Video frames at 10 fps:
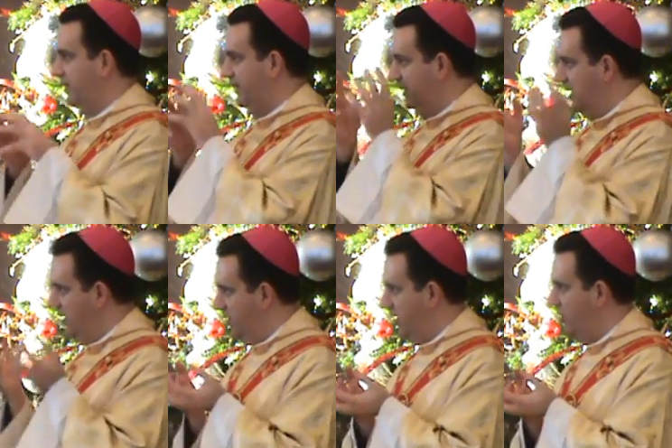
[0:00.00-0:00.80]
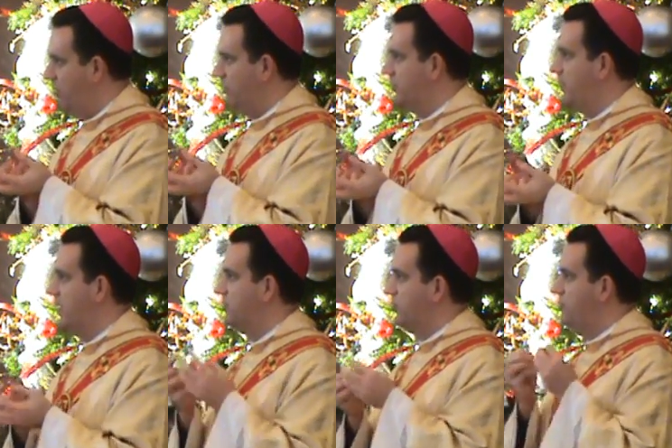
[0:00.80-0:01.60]
They don't
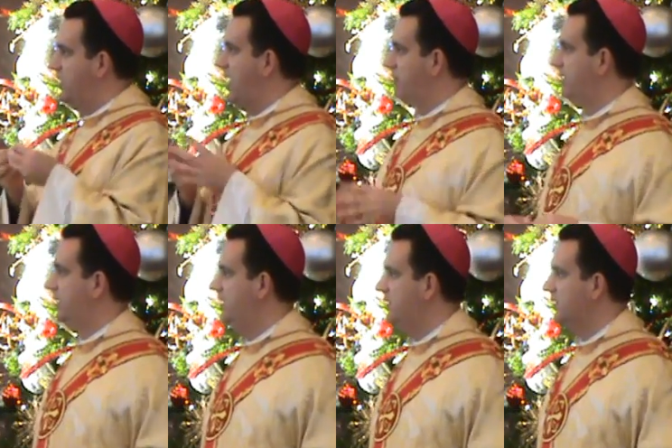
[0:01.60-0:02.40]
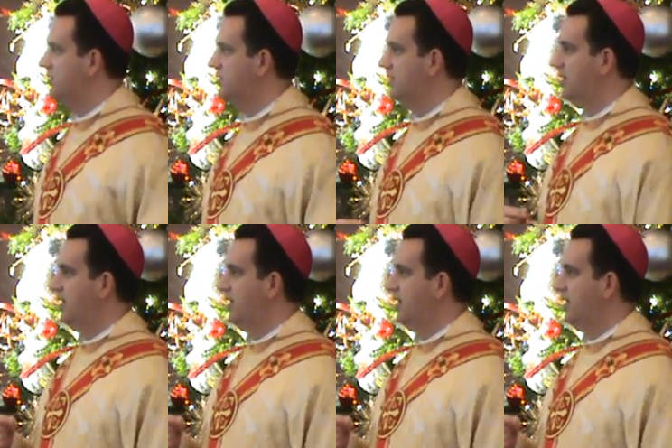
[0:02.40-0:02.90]
respond to who God really is.